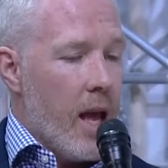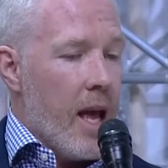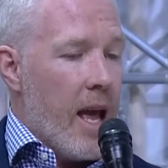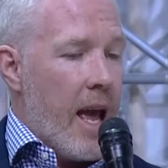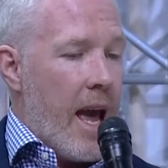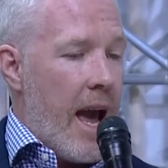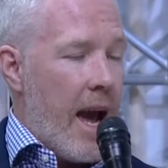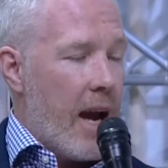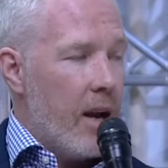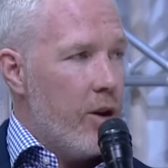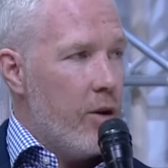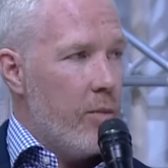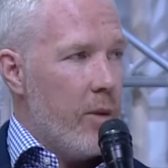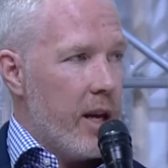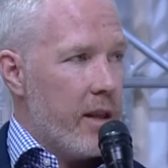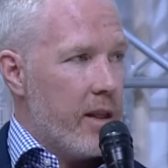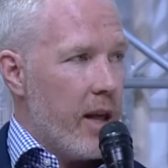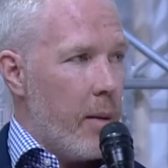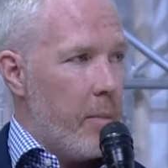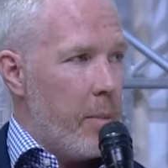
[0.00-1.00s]
How do you
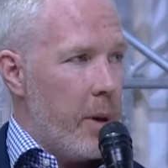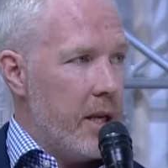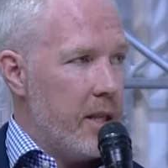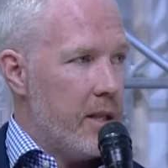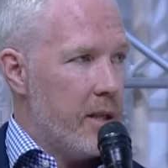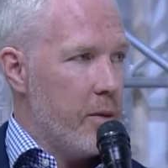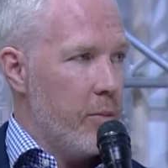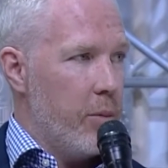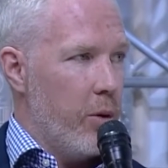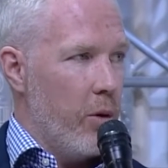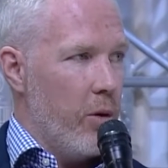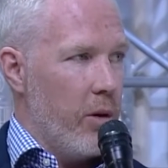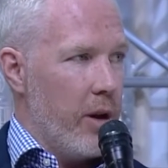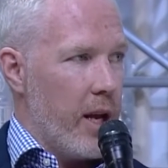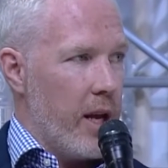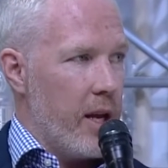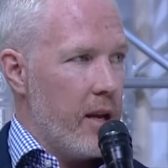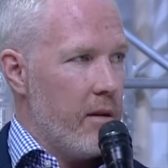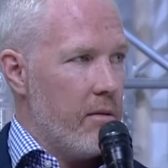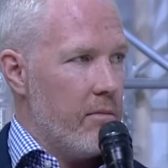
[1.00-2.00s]
make that peace
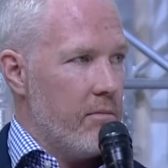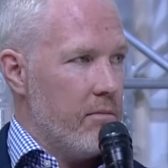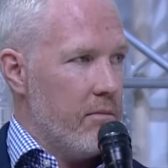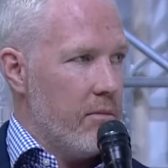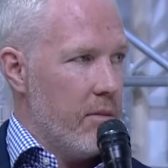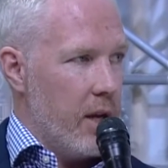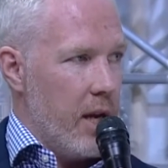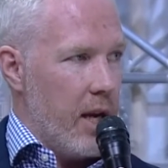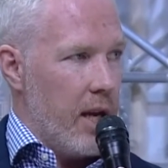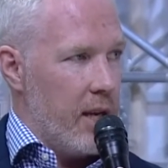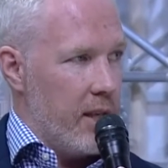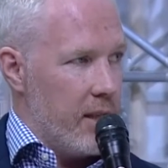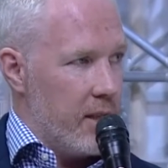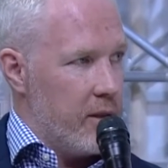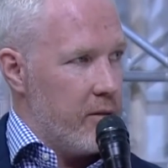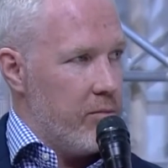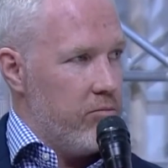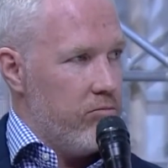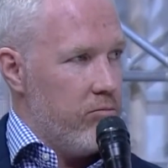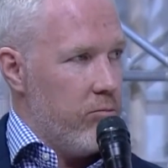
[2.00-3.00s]
supporting
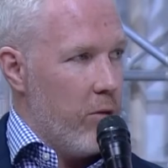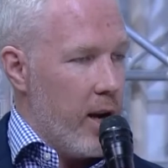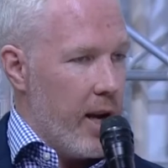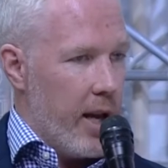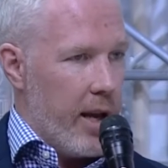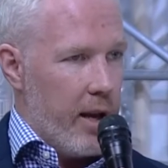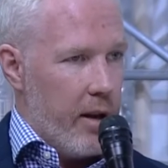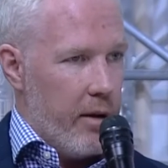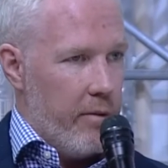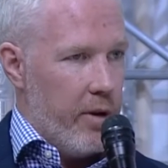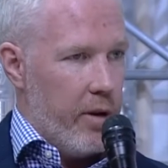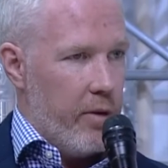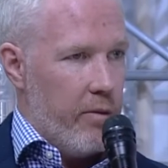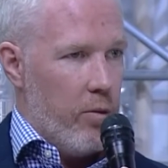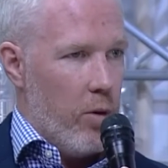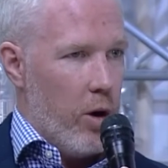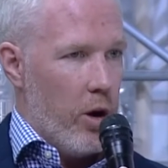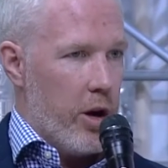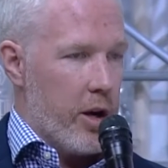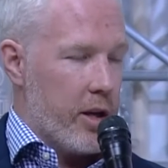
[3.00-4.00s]
is really innovative
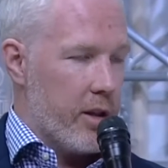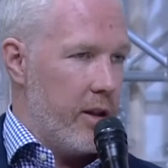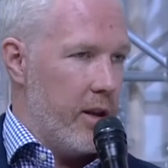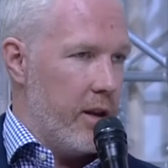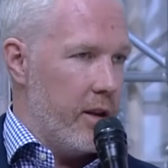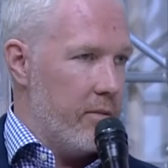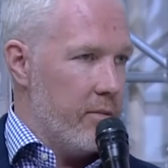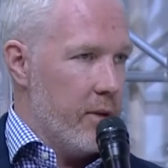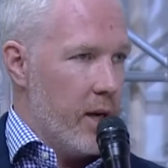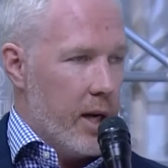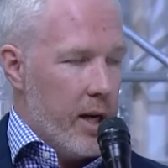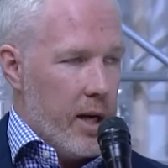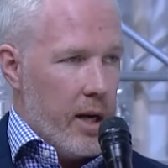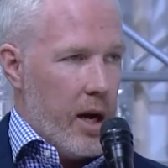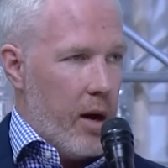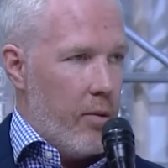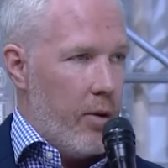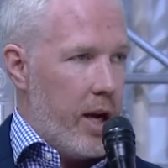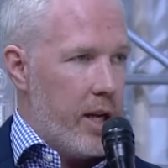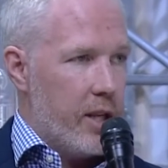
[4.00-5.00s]
work that
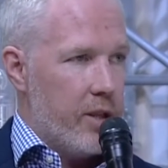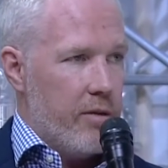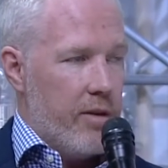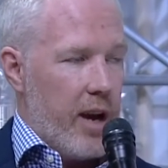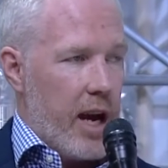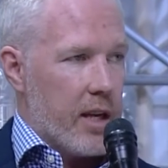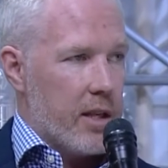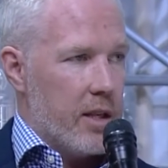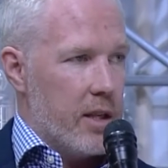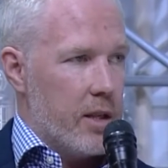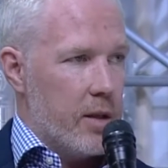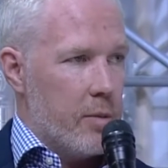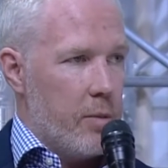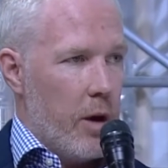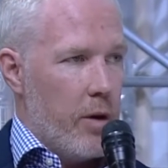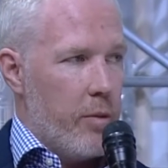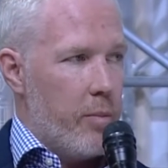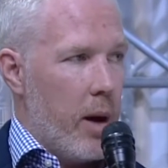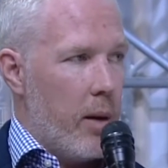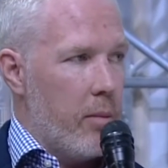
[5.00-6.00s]
a range of actors,
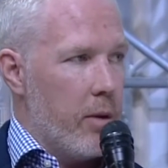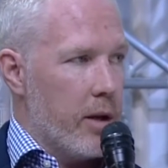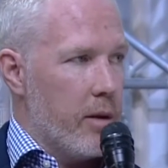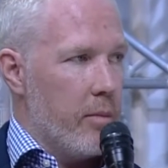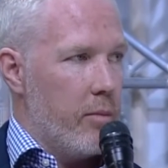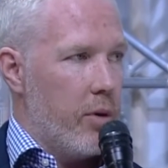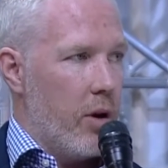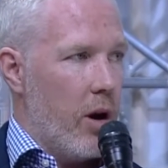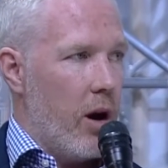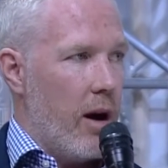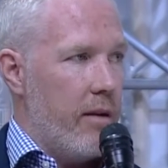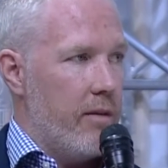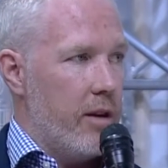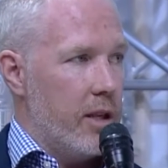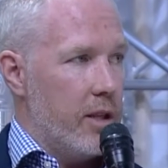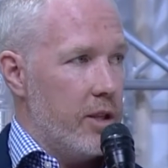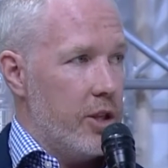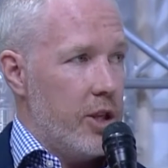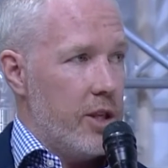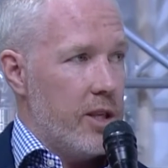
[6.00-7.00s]
both public and private, are
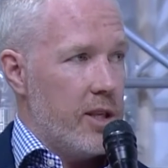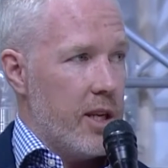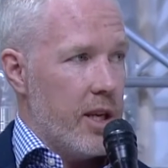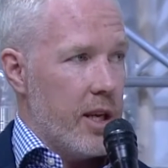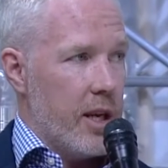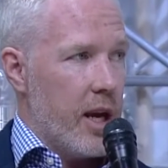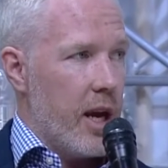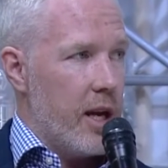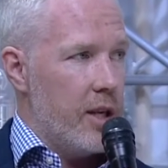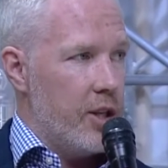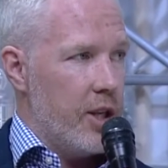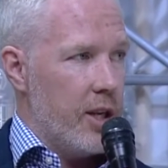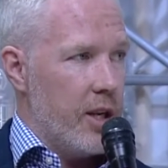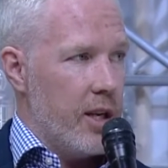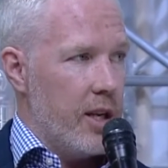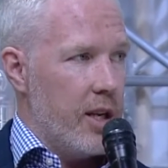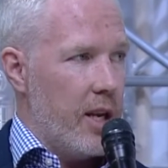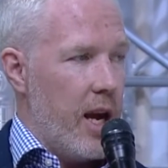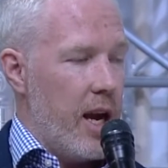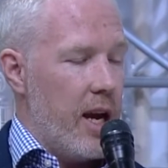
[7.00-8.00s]
just engaging
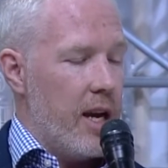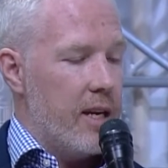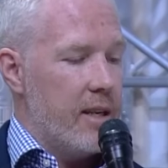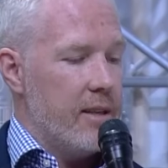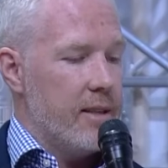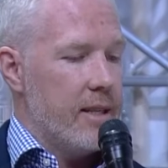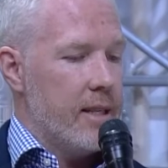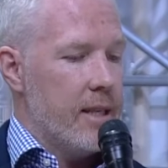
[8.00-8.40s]
in now.